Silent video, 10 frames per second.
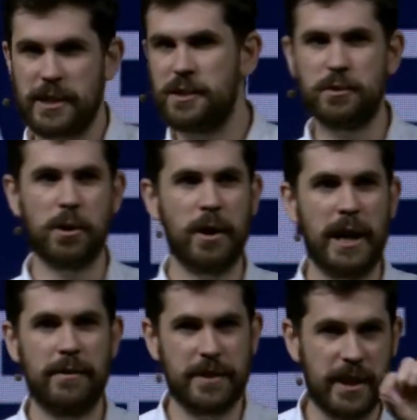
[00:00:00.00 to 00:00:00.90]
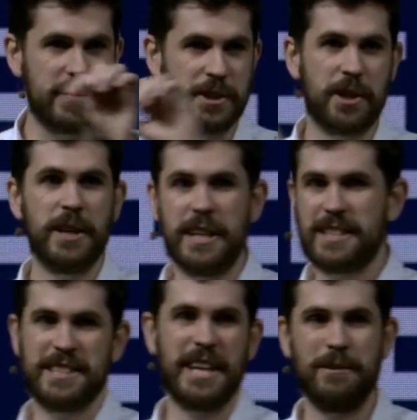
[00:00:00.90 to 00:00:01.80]
To draw out their journey
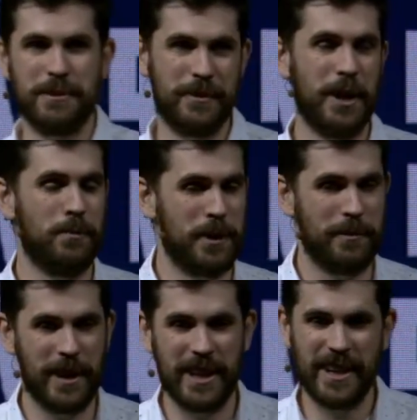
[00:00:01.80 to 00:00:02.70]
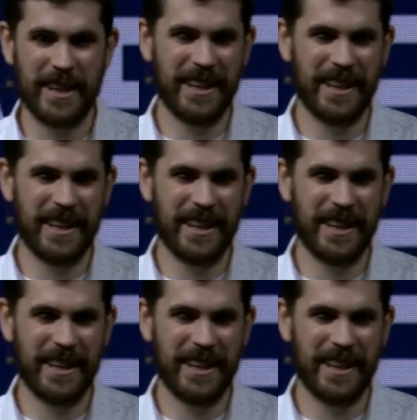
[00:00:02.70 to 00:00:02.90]
as a game developer, right?